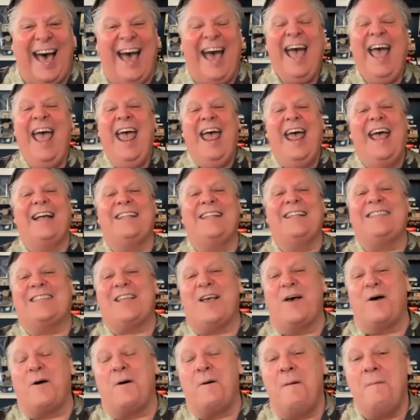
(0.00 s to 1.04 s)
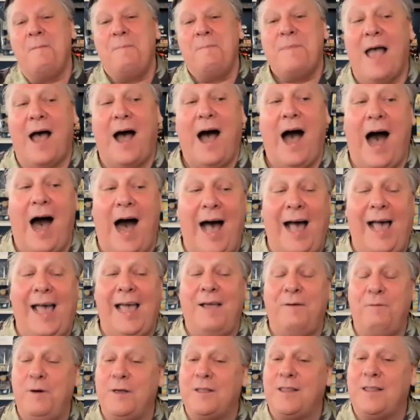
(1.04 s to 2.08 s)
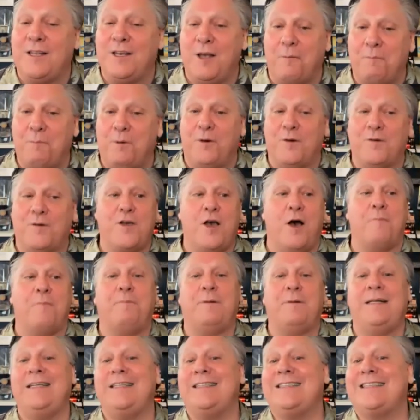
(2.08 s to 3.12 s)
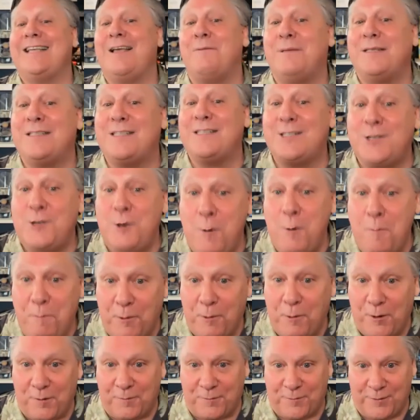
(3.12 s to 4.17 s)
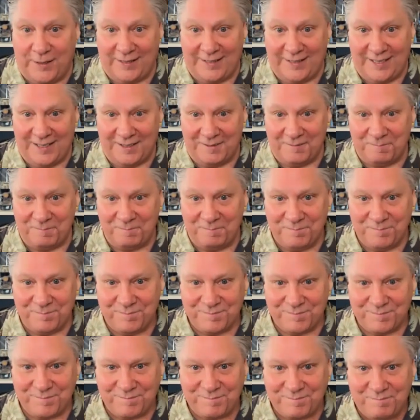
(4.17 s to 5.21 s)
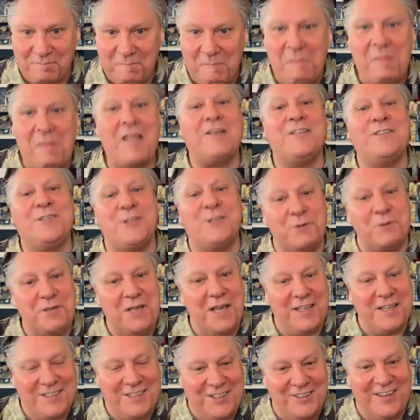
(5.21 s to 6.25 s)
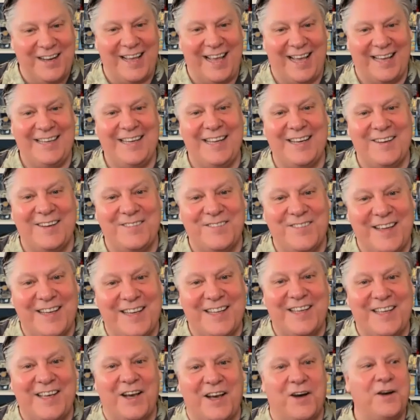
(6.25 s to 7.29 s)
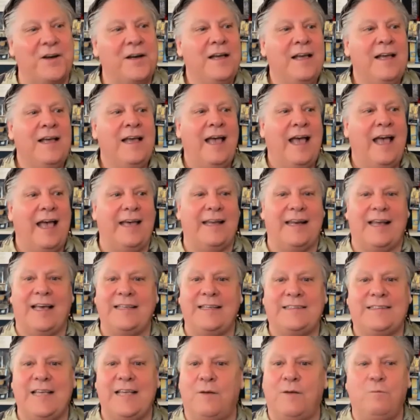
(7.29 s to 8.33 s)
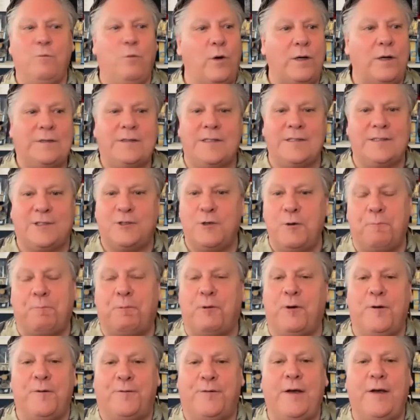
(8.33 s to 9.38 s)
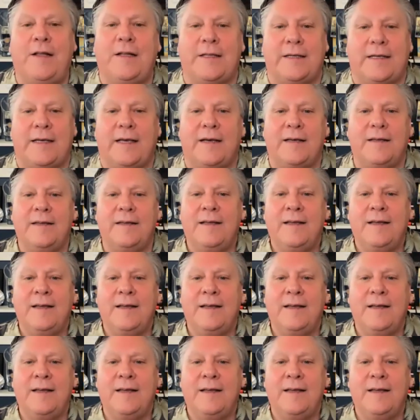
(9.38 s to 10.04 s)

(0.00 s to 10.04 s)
And so I, with a number of companies, am a super affiliate. So yesterday I did a video and I said, what's a super affiliate?